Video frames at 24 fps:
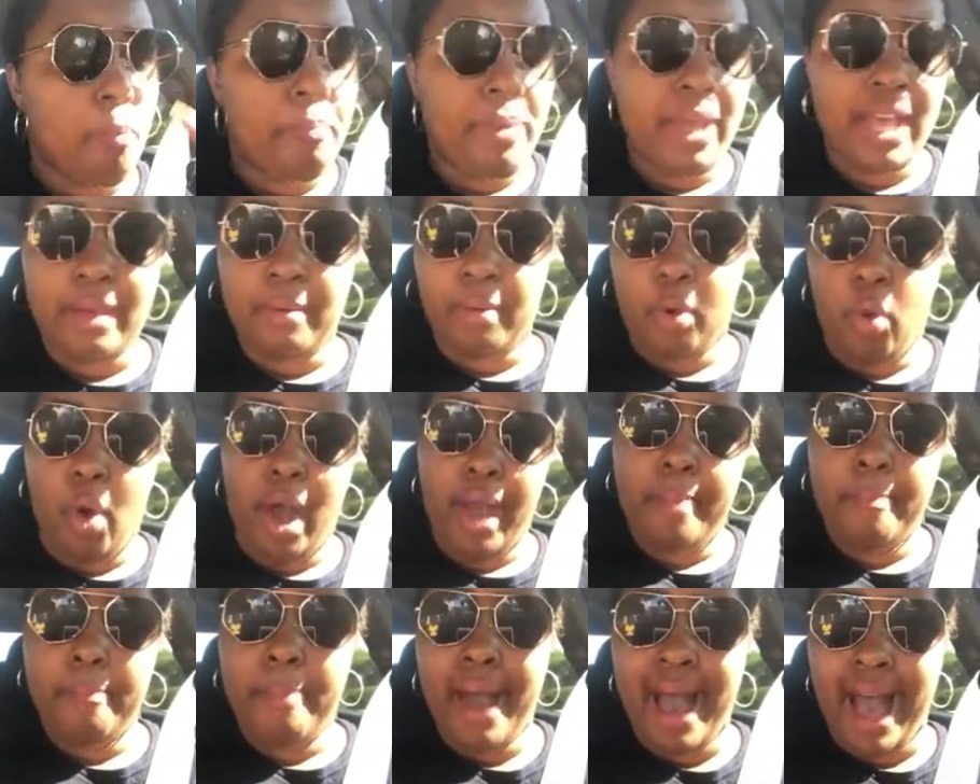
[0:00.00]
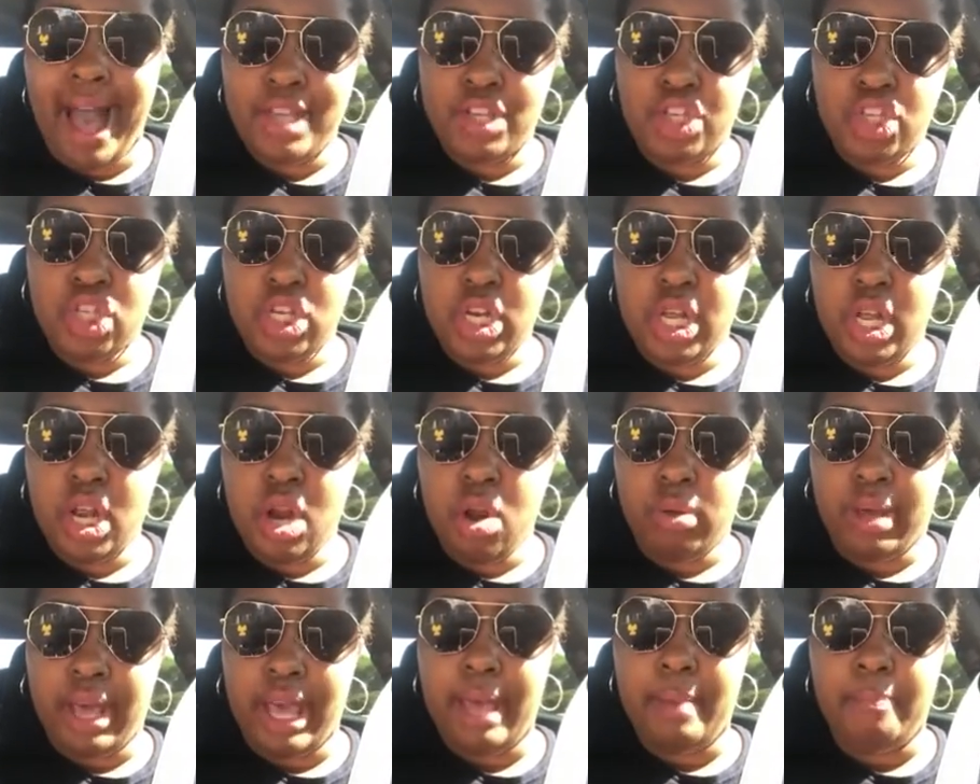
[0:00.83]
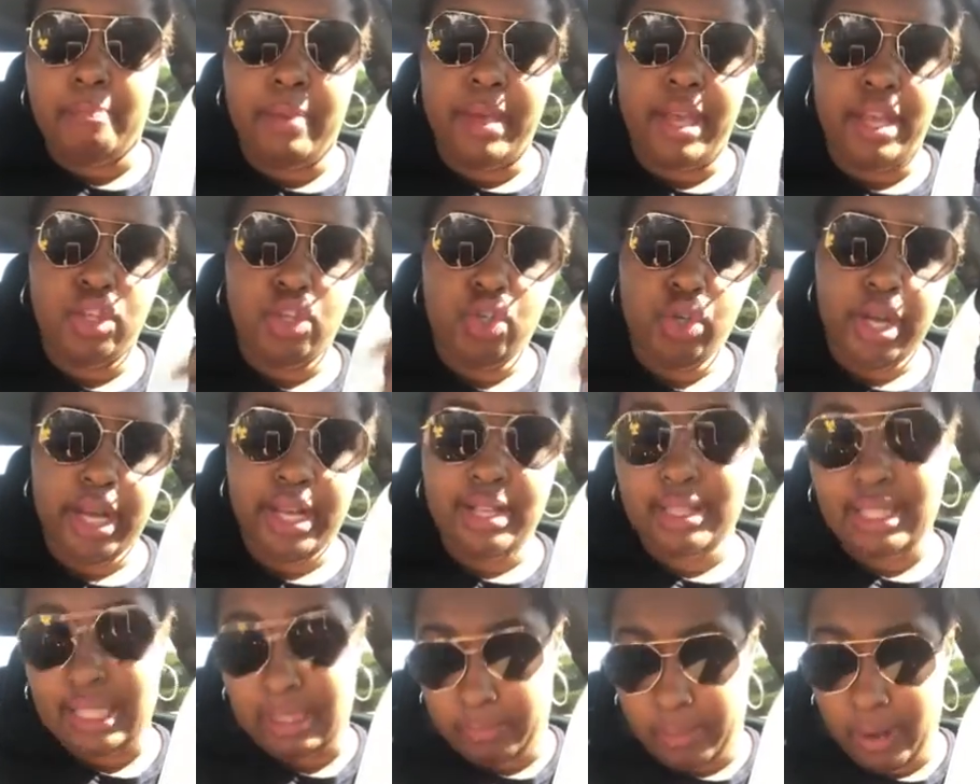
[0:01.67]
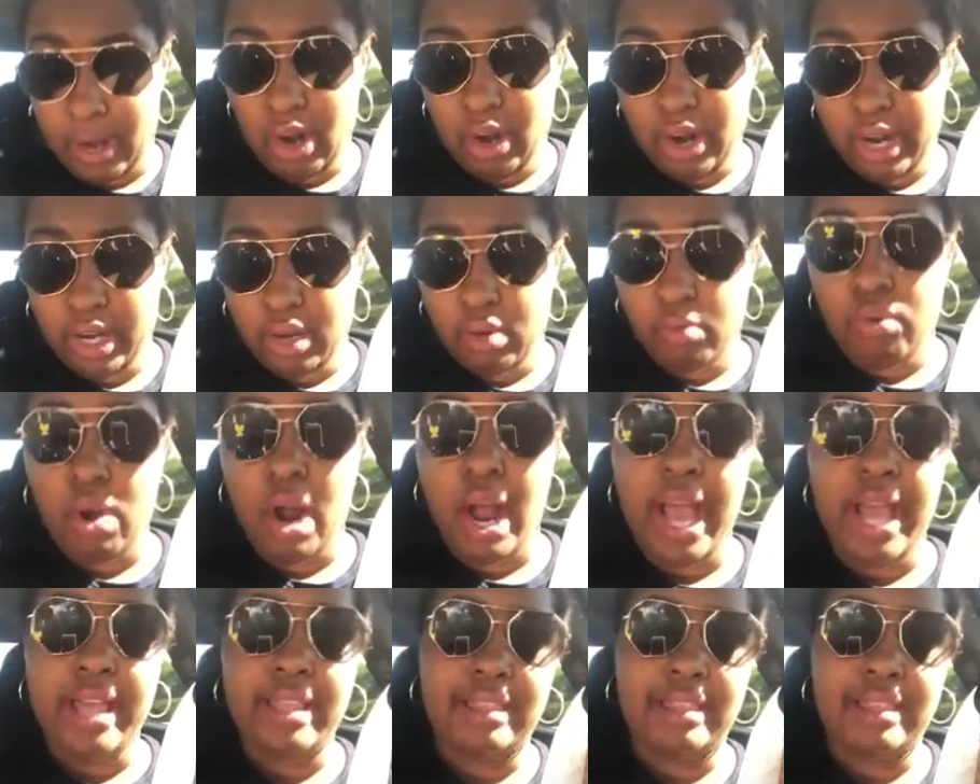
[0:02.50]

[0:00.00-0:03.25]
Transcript: being quite passionate, okay, being transparent, right?